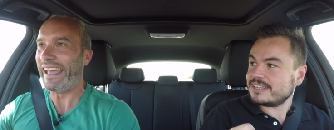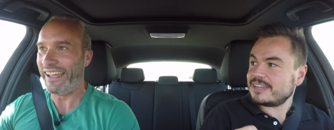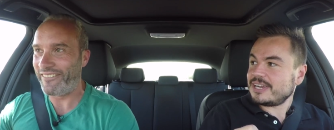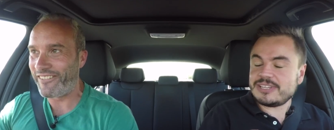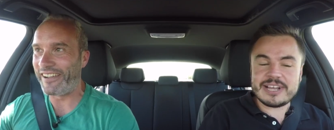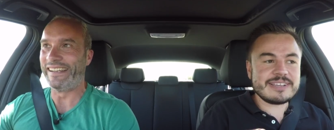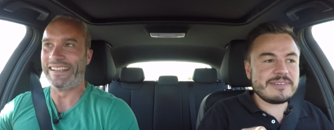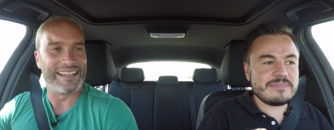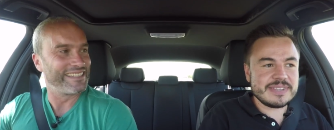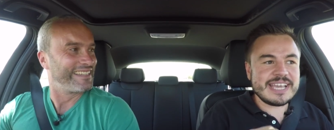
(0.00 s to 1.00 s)
Speaker 1: It really
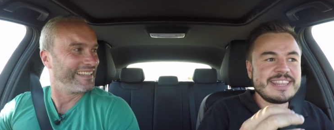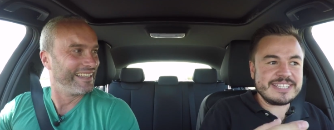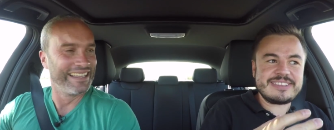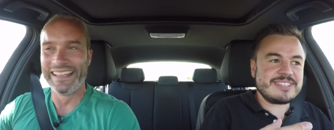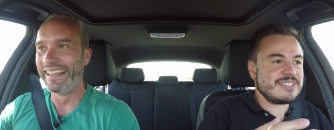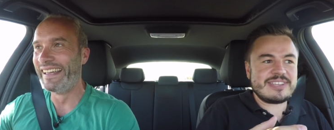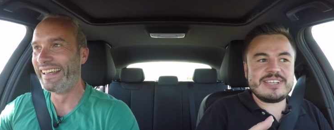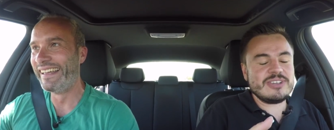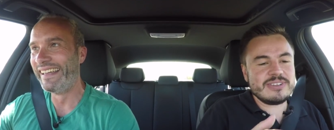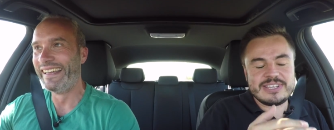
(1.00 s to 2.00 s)
does. Yeah, that's the
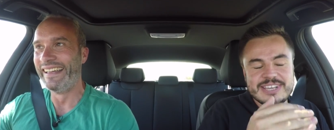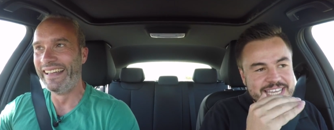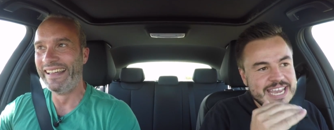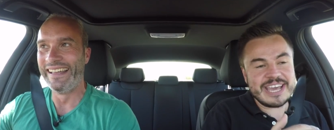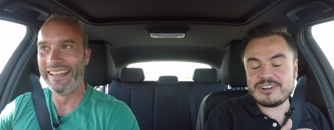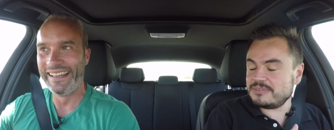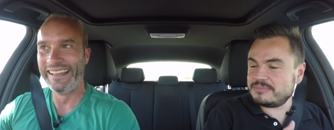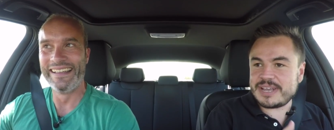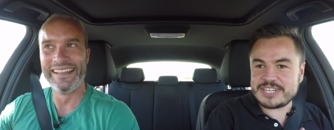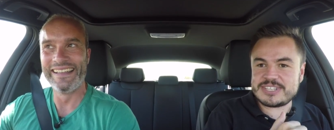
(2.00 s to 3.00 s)
thing. You
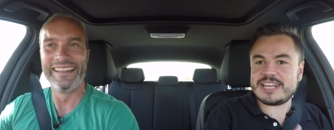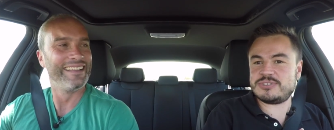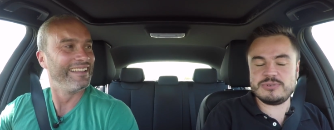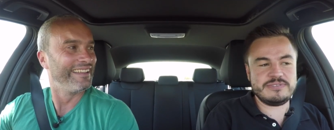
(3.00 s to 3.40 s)
cannot match that to a